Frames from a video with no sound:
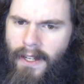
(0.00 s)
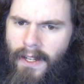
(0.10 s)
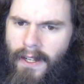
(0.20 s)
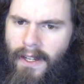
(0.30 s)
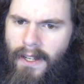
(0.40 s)

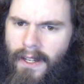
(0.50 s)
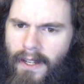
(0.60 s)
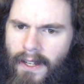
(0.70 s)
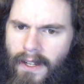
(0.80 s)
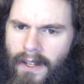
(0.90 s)

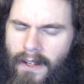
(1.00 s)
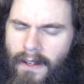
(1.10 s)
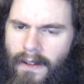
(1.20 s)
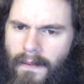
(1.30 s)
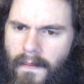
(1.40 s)

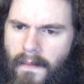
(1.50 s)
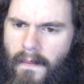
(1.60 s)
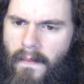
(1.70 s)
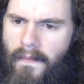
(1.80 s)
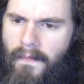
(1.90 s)

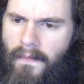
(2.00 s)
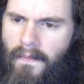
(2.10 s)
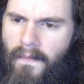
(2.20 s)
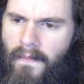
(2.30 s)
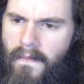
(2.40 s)
Nothing is said.